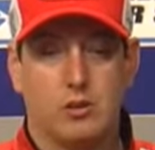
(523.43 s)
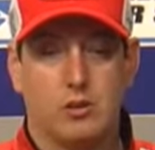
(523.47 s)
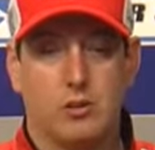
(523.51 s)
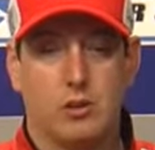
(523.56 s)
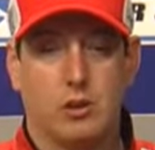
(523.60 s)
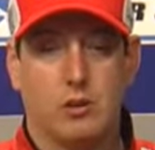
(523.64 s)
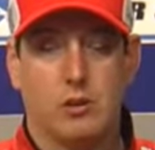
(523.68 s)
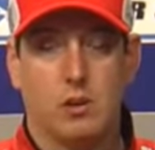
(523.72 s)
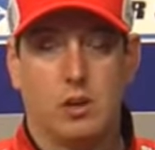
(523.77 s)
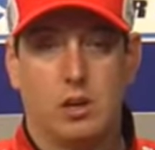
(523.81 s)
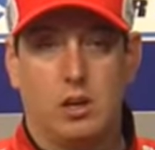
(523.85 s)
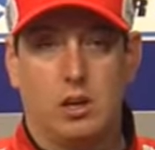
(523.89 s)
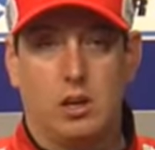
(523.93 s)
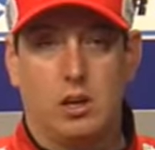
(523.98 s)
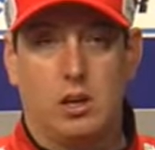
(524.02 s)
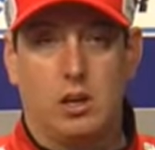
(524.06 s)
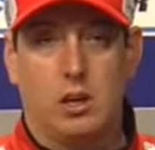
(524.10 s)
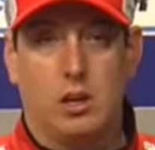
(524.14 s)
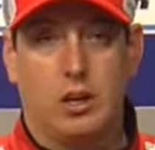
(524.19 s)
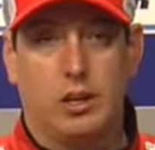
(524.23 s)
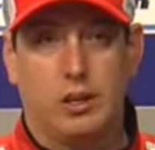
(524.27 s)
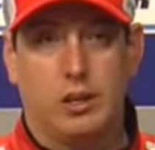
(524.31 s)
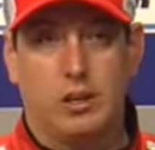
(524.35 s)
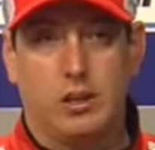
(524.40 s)
So,
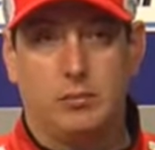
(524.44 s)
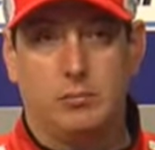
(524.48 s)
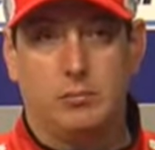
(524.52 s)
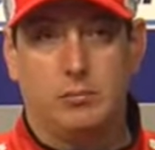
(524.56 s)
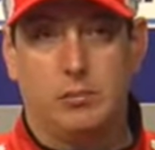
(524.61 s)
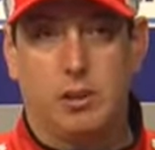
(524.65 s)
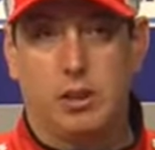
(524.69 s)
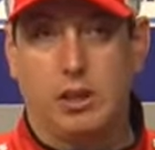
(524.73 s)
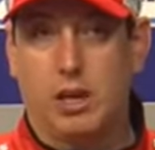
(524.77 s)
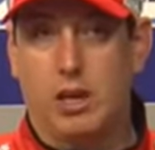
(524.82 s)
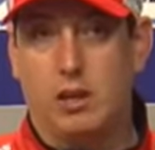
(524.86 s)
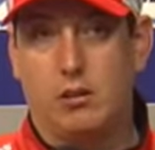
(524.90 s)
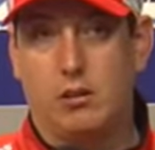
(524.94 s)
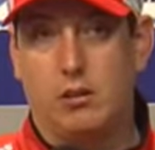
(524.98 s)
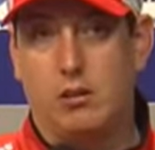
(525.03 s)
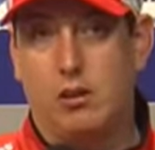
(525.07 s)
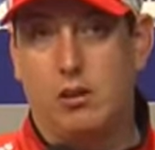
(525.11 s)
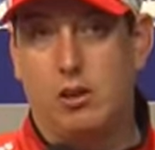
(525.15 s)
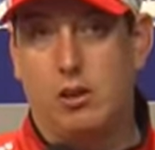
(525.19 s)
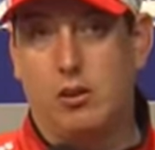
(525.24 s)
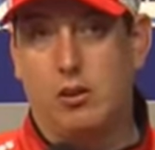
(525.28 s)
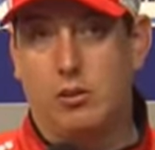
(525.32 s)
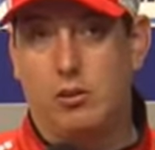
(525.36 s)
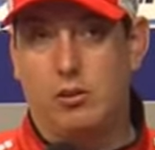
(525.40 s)
again,
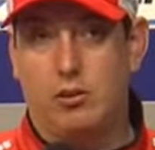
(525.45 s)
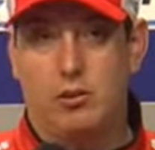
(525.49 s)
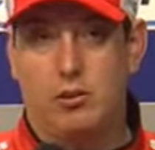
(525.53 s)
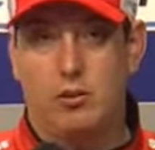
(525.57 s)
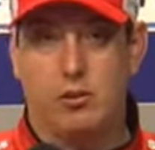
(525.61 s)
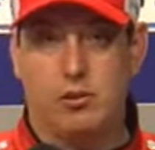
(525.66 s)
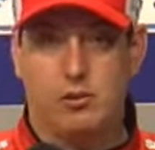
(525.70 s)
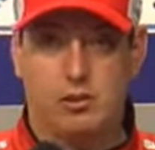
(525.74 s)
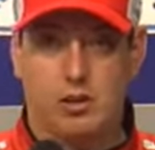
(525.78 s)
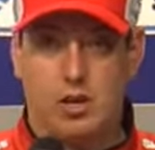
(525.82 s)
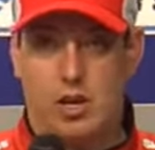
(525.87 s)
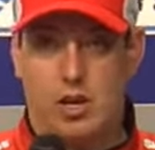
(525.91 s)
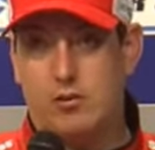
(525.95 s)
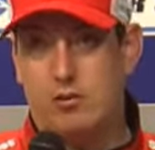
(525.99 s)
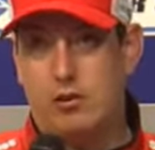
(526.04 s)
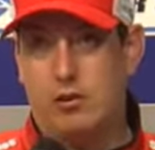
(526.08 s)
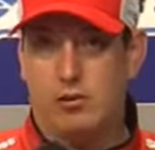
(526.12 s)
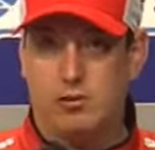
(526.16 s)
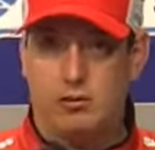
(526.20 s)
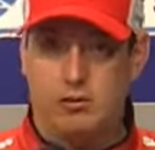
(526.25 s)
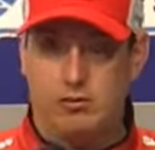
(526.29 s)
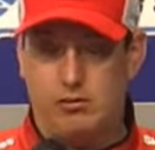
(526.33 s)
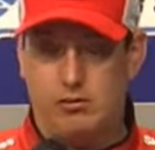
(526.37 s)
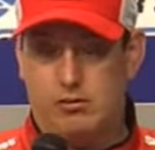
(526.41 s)
you know, that there's kind of
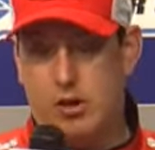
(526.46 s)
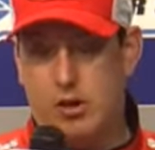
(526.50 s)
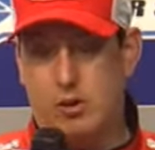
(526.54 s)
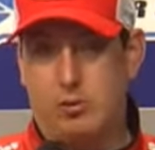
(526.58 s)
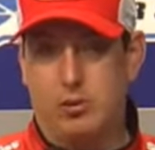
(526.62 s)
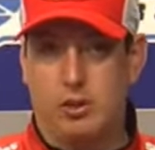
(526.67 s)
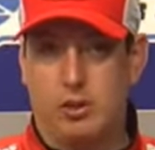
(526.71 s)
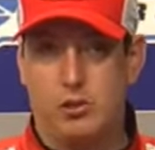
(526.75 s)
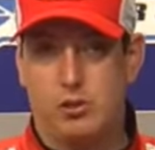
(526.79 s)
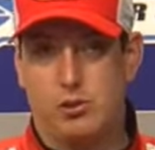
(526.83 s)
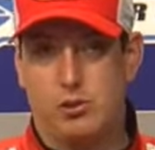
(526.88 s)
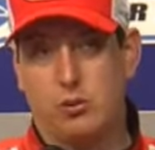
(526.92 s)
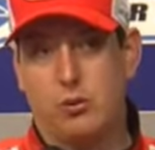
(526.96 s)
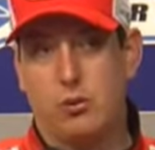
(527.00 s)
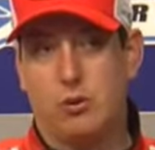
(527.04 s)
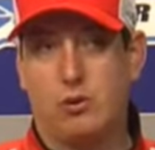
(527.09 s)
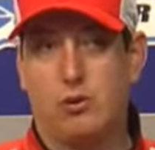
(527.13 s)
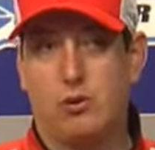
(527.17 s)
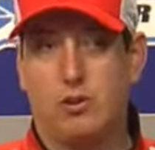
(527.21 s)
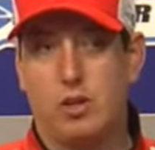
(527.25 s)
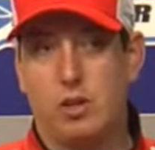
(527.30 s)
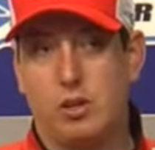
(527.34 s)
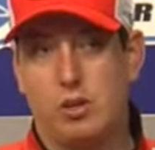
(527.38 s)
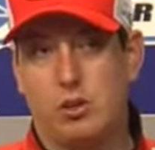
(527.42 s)
a double-edged
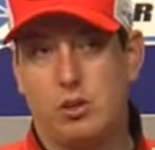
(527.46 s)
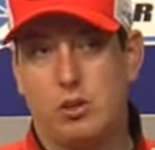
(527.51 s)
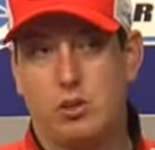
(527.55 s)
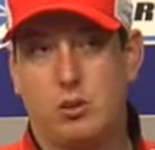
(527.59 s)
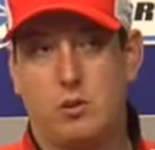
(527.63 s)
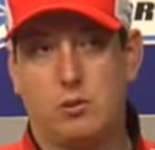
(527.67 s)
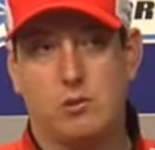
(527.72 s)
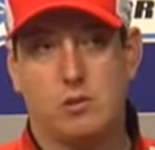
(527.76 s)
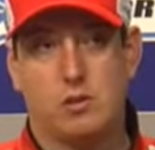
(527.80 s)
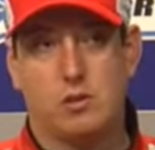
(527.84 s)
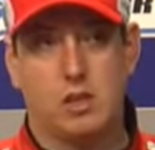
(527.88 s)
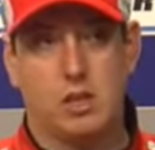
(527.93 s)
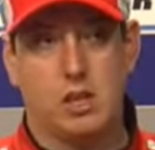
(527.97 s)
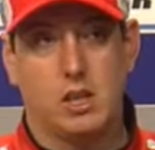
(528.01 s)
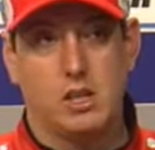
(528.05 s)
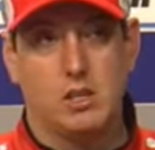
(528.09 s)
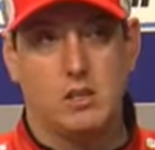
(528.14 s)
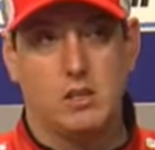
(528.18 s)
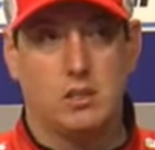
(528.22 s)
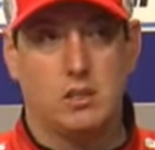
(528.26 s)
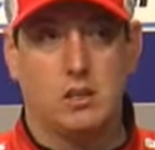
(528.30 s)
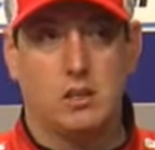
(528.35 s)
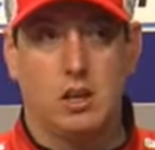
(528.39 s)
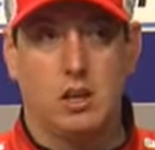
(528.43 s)
sword to each of those
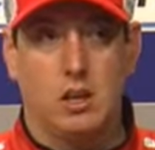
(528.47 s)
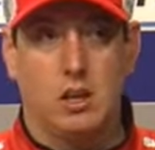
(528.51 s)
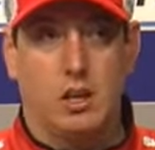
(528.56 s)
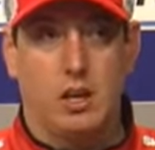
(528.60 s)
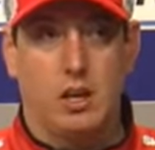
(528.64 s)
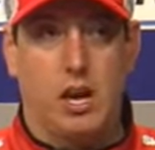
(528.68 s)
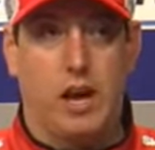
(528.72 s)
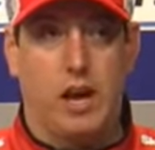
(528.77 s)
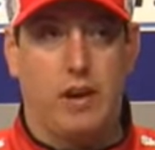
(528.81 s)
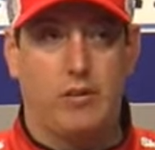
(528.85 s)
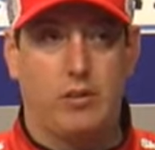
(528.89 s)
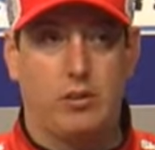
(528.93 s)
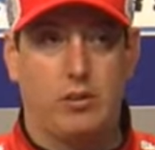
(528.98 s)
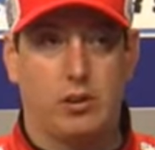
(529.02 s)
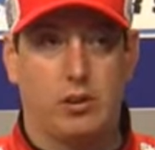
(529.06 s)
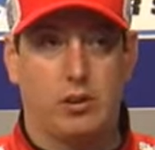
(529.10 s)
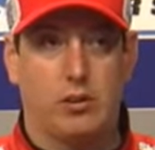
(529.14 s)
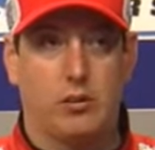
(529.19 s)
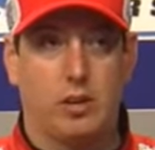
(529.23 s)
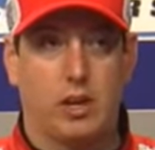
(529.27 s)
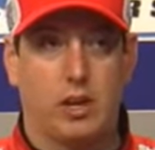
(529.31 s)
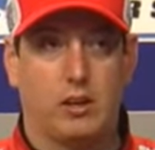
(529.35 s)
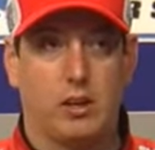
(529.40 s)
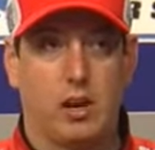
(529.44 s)
things, and having the
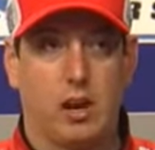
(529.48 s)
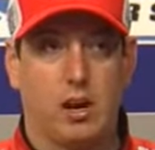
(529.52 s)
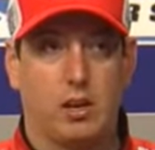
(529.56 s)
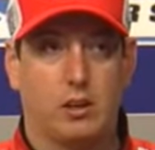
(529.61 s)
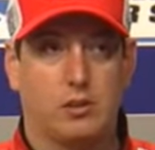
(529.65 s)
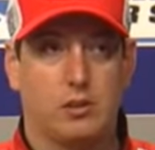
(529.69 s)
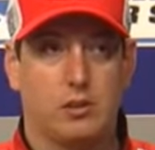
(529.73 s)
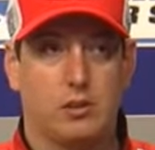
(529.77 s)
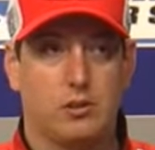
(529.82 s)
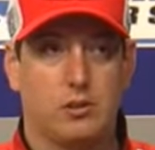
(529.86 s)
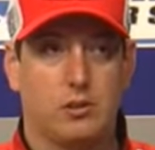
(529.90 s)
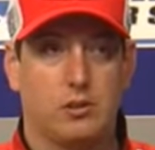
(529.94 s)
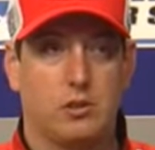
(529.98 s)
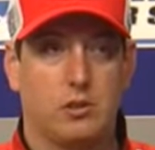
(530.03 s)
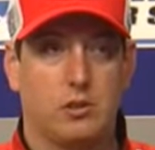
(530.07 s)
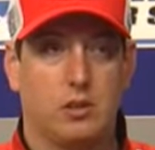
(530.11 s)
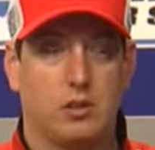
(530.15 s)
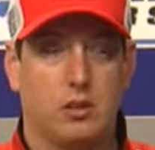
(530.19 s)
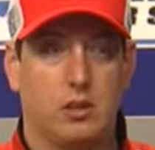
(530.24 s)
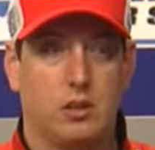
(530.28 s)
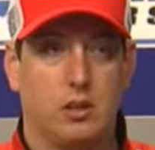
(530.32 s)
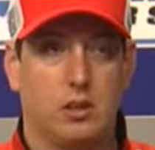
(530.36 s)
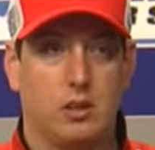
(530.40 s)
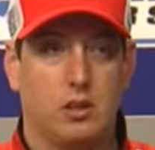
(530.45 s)
correct doctors
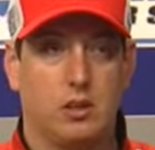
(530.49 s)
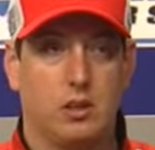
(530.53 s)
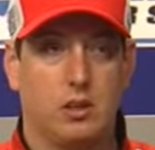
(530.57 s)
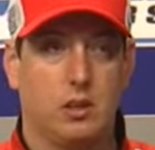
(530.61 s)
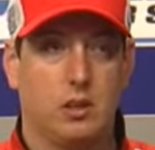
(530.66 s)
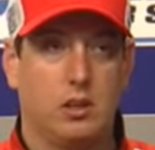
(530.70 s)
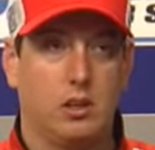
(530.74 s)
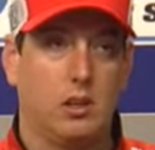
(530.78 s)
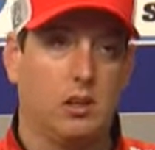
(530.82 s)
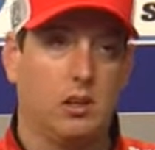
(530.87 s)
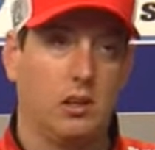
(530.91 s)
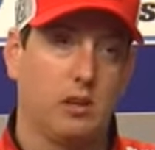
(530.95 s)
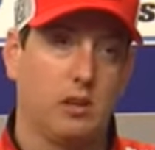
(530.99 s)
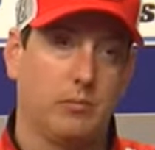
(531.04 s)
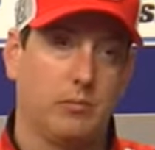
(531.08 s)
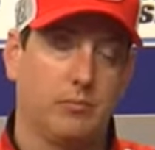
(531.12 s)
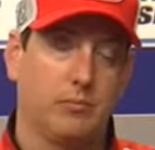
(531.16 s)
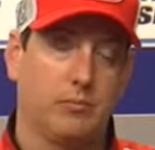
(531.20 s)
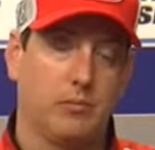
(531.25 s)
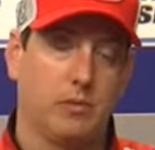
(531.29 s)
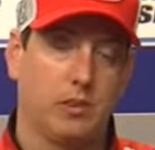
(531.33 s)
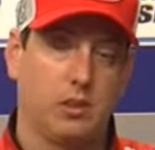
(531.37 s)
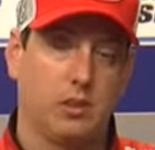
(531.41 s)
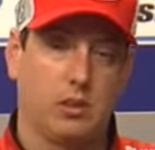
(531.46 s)
in
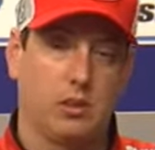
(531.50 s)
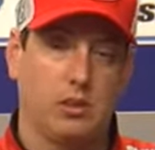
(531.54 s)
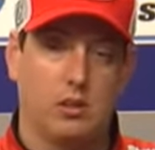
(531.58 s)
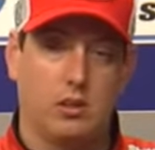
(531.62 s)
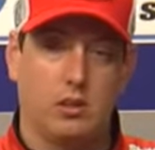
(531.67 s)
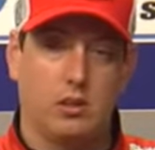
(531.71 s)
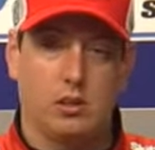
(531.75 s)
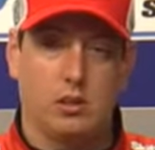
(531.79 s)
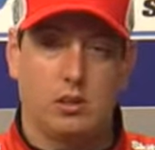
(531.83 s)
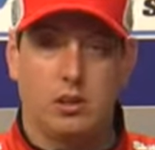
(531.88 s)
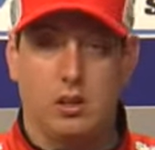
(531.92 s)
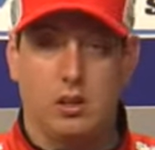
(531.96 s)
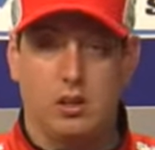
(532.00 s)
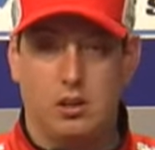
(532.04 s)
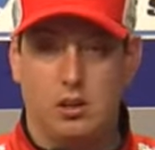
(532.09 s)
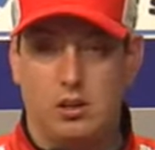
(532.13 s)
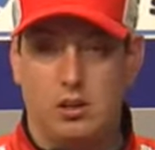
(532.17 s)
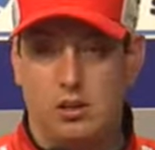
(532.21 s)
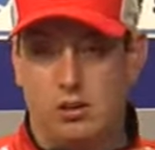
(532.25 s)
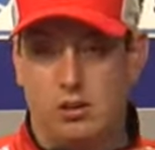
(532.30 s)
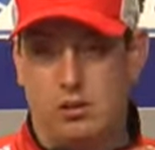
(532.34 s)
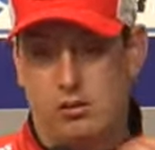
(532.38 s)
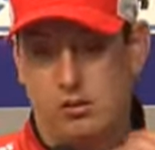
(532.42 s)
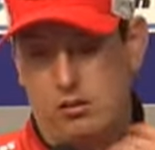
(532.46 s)

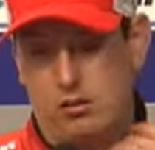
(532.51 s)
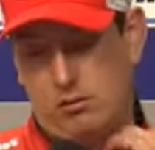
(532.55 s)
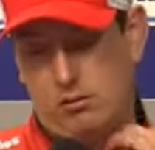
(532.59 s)
the